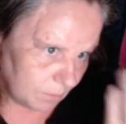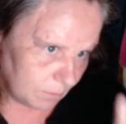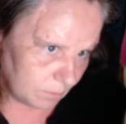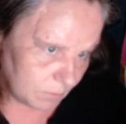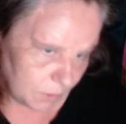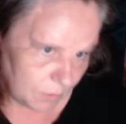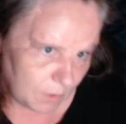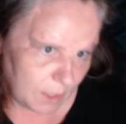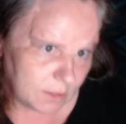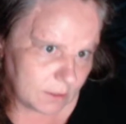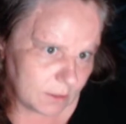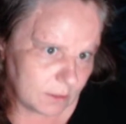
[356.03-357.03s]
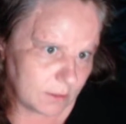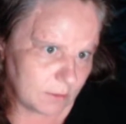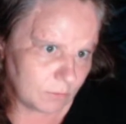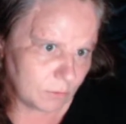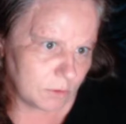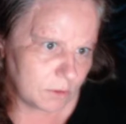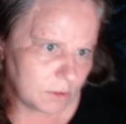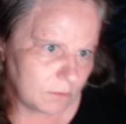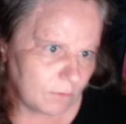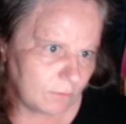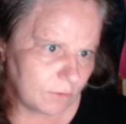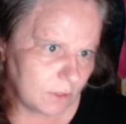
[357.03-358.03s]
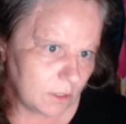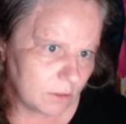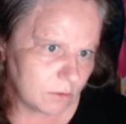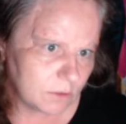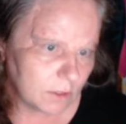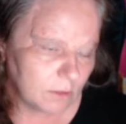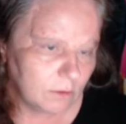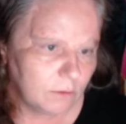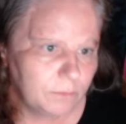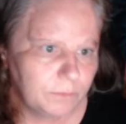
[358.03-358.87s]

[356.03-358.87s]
So that says it received a video signal.